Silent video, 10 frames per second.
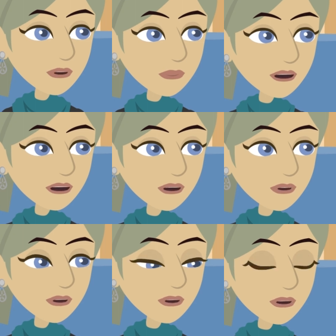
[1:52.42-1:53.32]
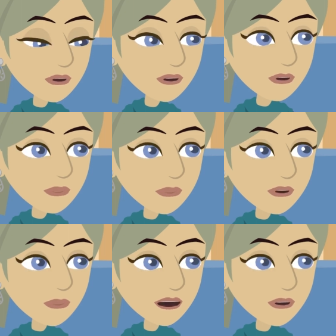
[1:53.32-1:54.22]
not like a good idea.
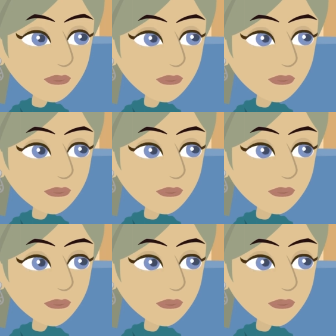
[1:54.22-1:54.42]
So